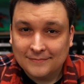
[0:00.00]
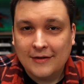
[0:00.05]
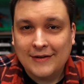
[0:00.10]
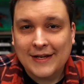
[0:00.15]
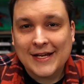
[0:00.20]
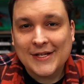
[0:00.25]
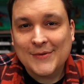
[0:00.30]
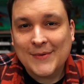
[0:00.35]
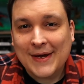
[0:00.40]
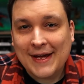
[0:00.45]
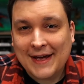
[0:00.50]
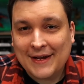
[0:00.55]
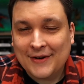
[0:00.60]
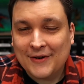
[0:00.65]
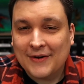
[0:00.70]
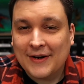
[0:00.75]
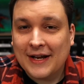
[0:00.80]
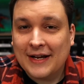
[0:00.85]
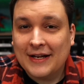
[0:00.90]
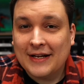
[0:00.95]
That's why I
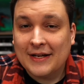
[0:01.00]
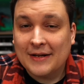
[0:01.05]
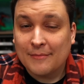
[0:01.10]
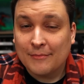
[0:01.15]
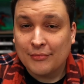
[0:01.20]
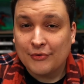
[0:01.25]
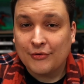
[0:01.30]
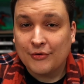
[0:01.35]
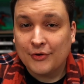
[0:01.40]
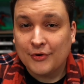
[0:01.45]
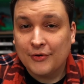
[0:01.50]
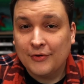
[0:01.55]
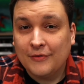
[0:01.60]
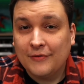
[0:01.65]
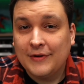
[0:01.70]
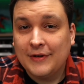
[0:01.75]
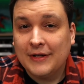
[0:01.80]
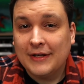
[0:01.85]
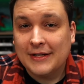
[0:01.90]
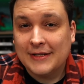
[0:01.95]
created
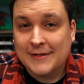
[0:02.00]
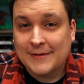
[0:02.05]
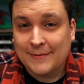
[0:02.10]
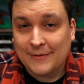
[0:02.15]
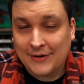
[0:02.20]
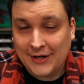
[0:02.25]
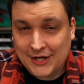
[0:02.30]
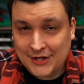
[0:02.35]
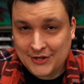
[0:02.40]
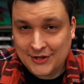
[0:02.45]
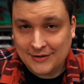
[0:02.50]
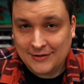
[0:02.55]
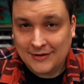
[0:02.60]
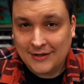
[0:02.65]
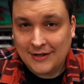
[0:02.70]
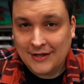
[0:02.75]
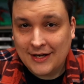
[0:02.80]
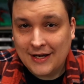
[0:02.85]
improved inspiration.